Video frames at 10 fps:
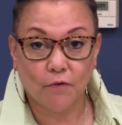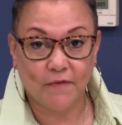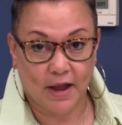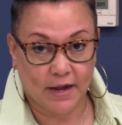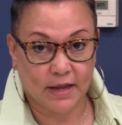
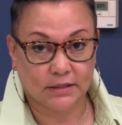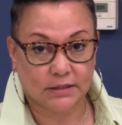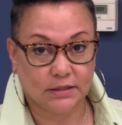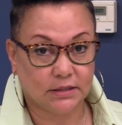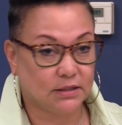
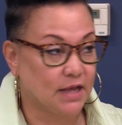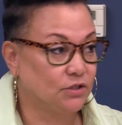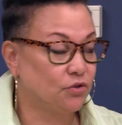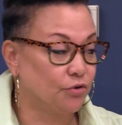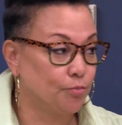finances, that's
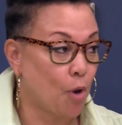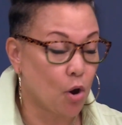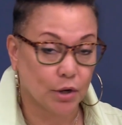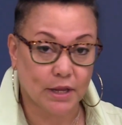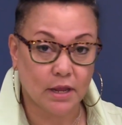third
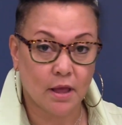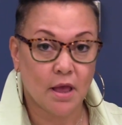party.